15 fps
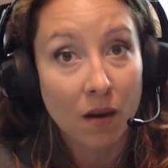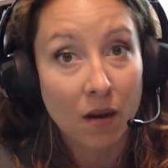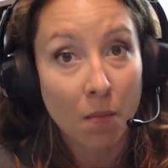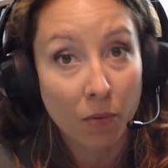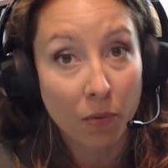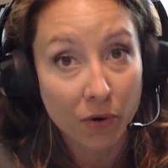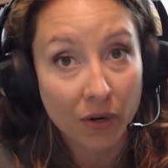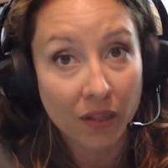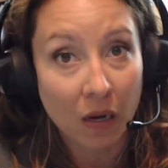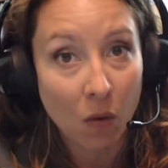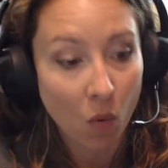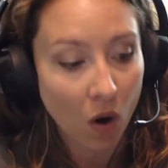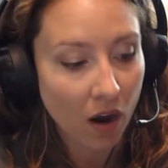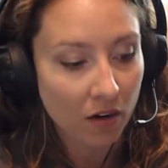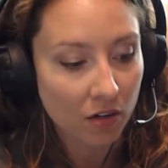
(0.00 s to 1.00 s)
boiling
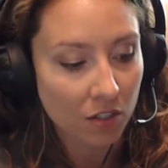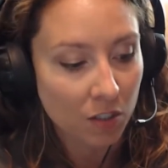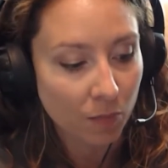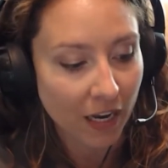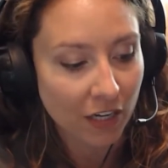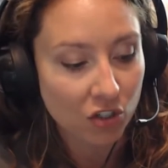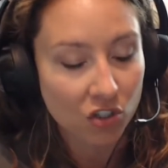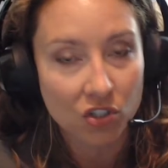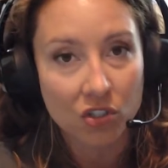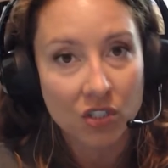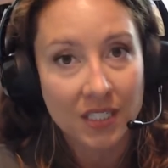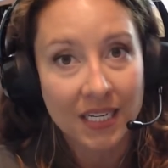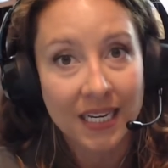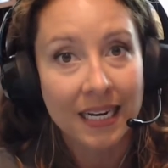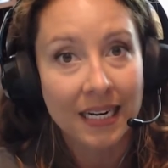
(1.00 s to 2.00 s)
water splashes your
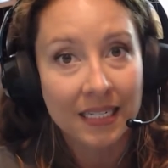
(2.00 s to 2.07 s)
skin,